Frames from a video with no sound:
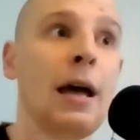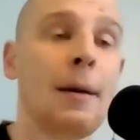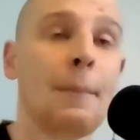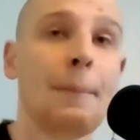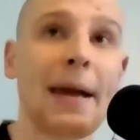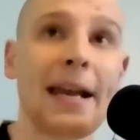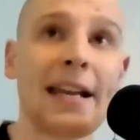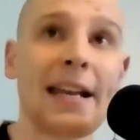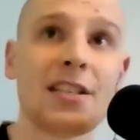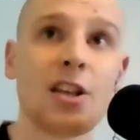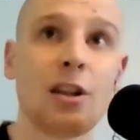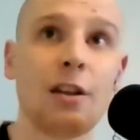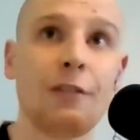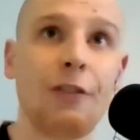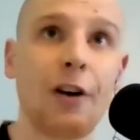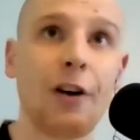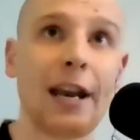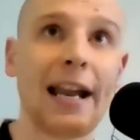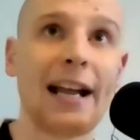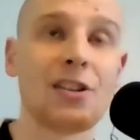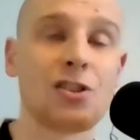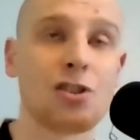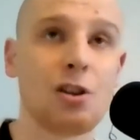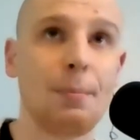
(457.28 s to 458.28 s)
the
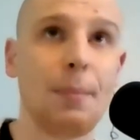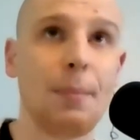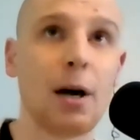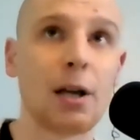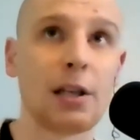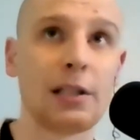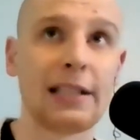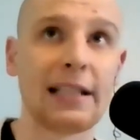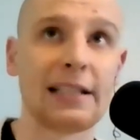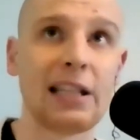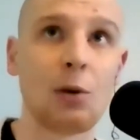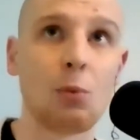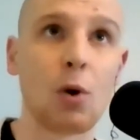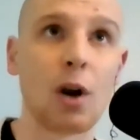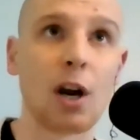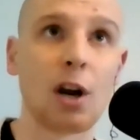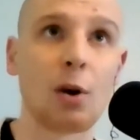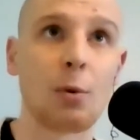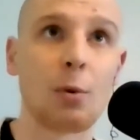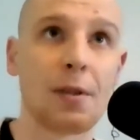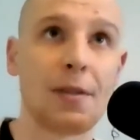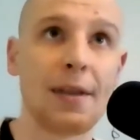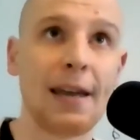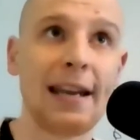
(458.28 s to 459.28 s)
financial model that they
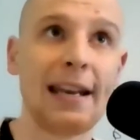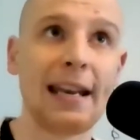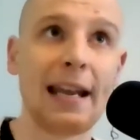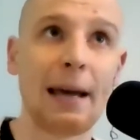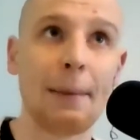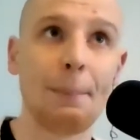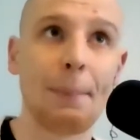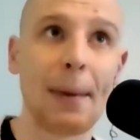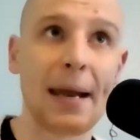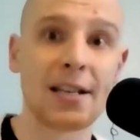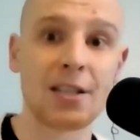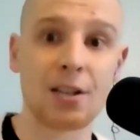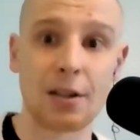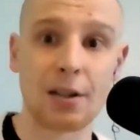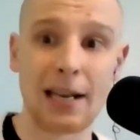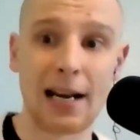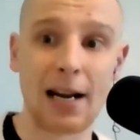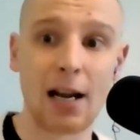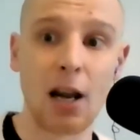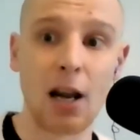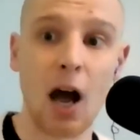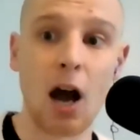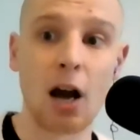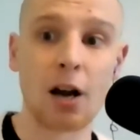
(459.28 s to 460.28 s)
work within and based on
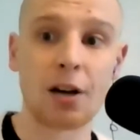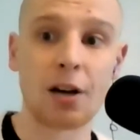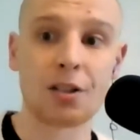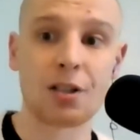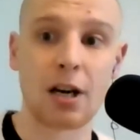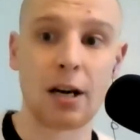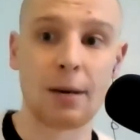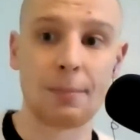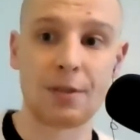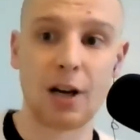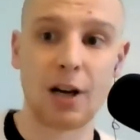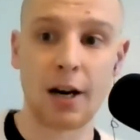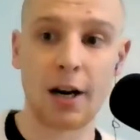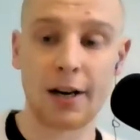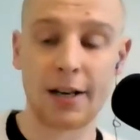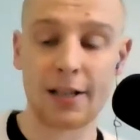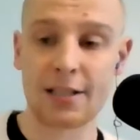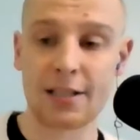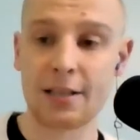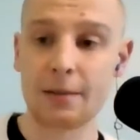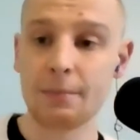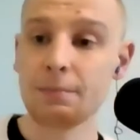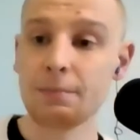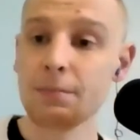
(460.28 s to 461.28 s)
their long-term
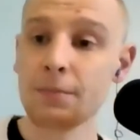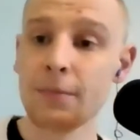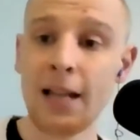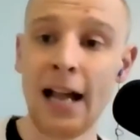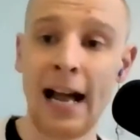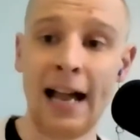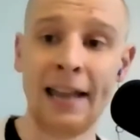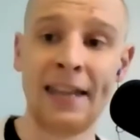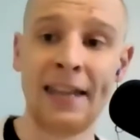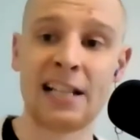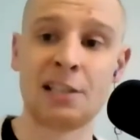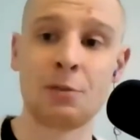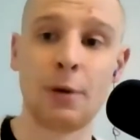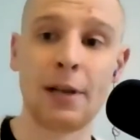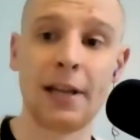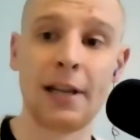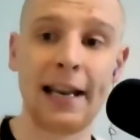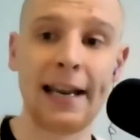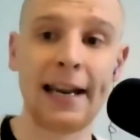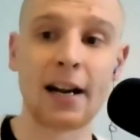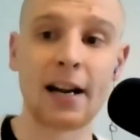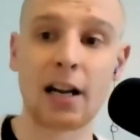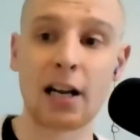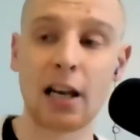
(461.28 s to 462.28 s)
targets. And that's what
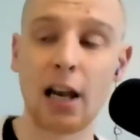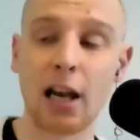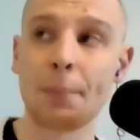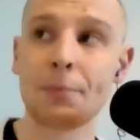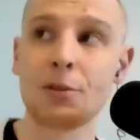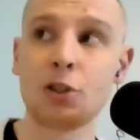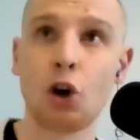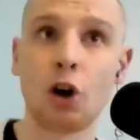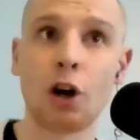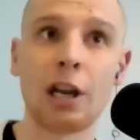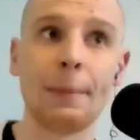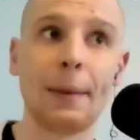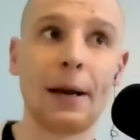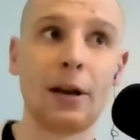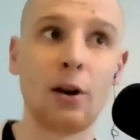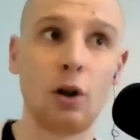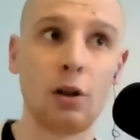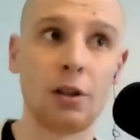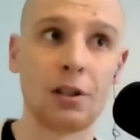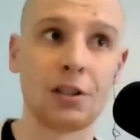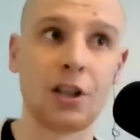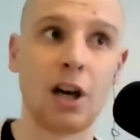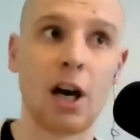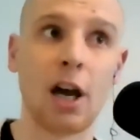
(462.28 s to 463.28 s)
you'll hear Klopp talking about
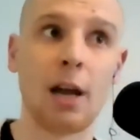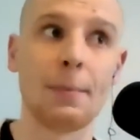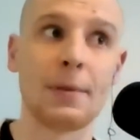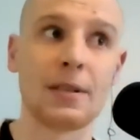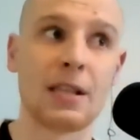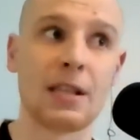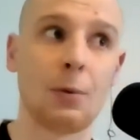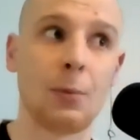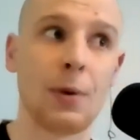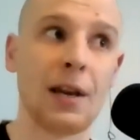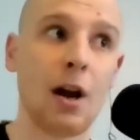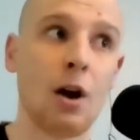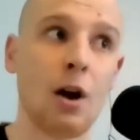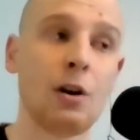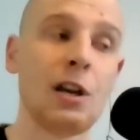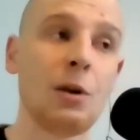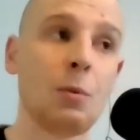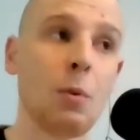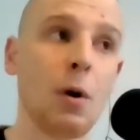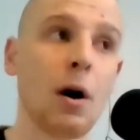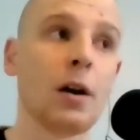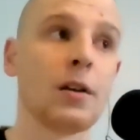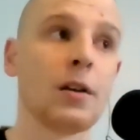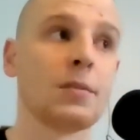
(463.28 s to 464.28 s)
all the time, is that we only
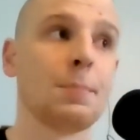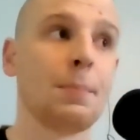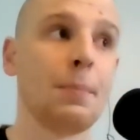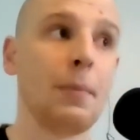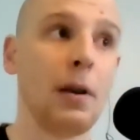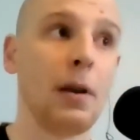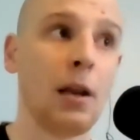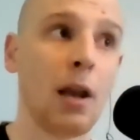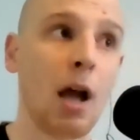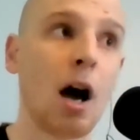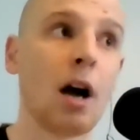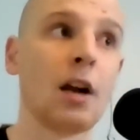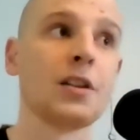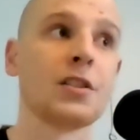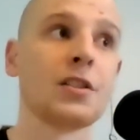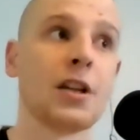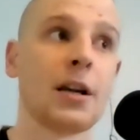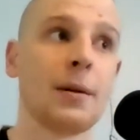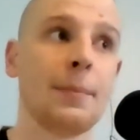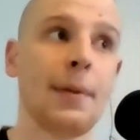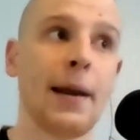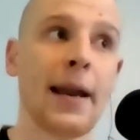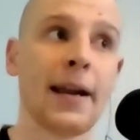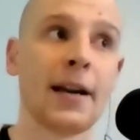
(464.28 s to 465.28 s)
want
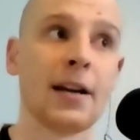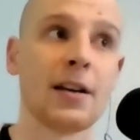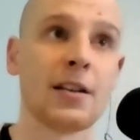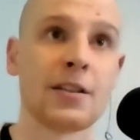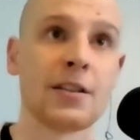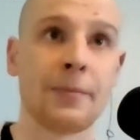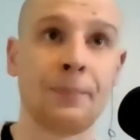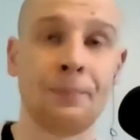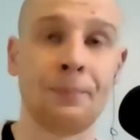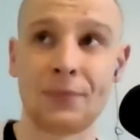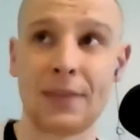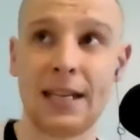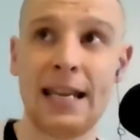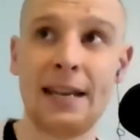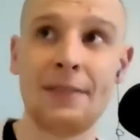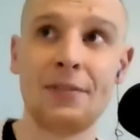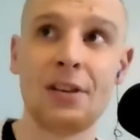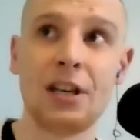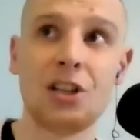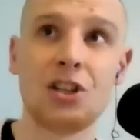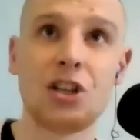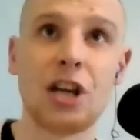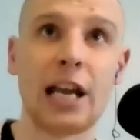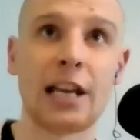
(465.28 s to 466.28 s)
long-term players.
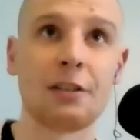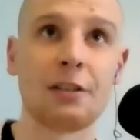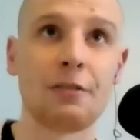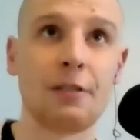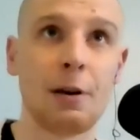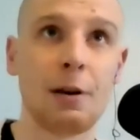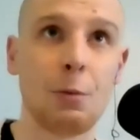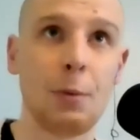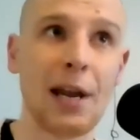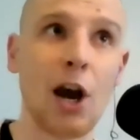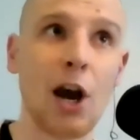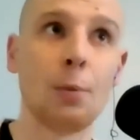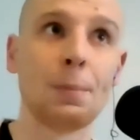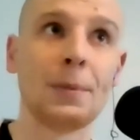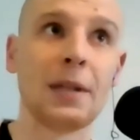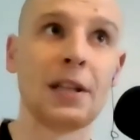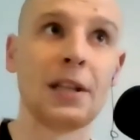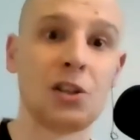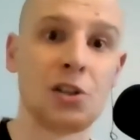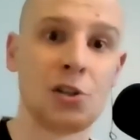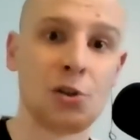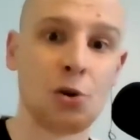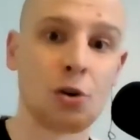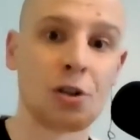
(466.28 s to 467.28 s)
Even in January, we hope that
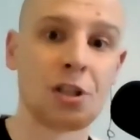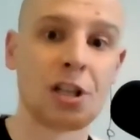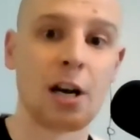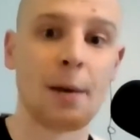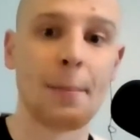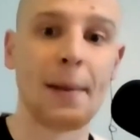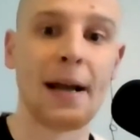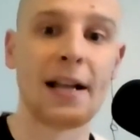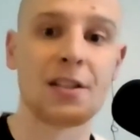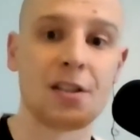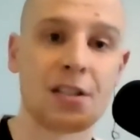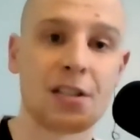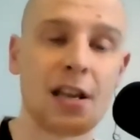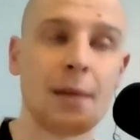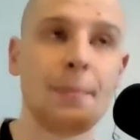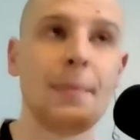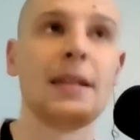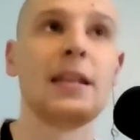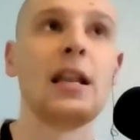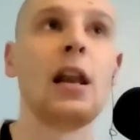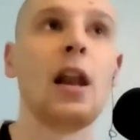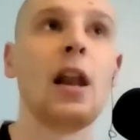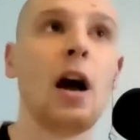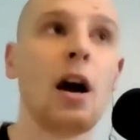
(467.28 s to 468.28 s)
the short-term answers can
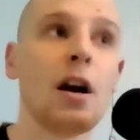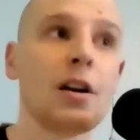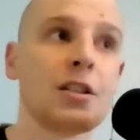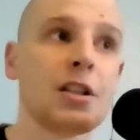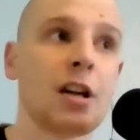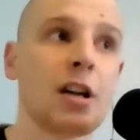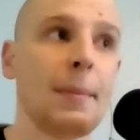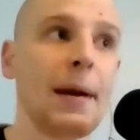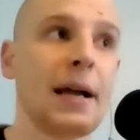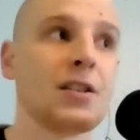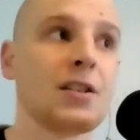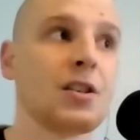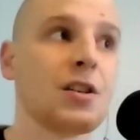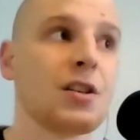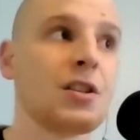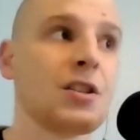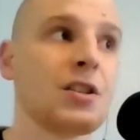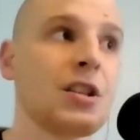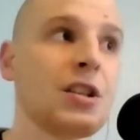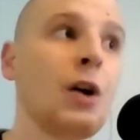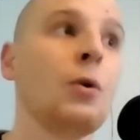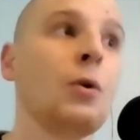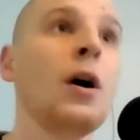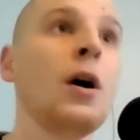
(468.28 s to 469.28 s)
be the long-term answers.
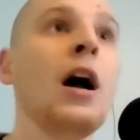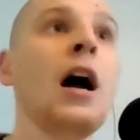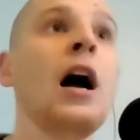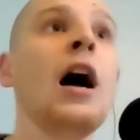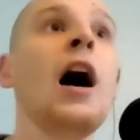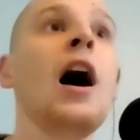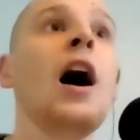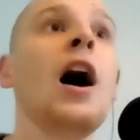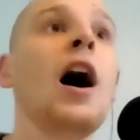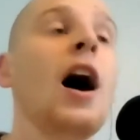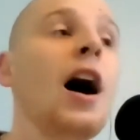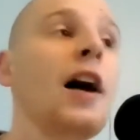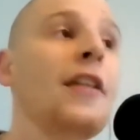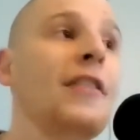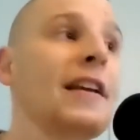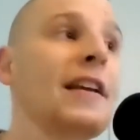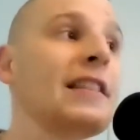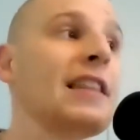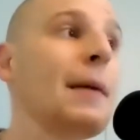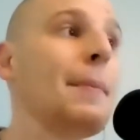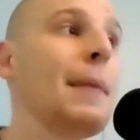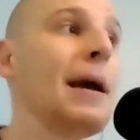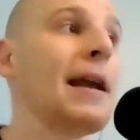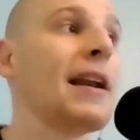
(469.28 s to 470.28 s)
So I
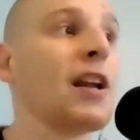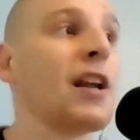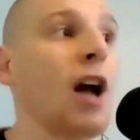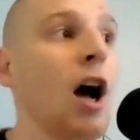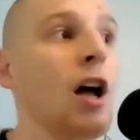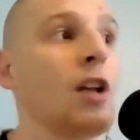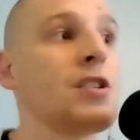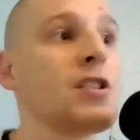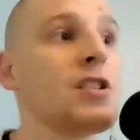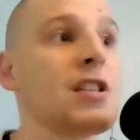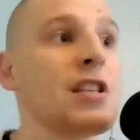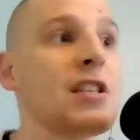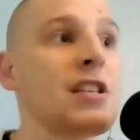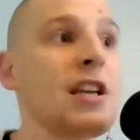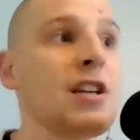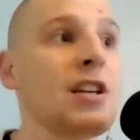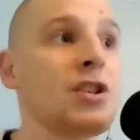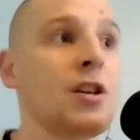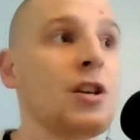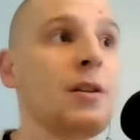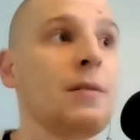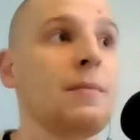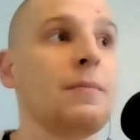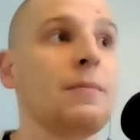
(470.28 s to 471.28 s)
think they made a conscious
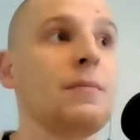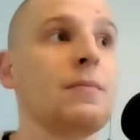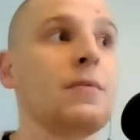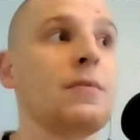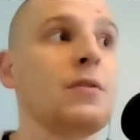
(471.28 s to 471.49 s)
decision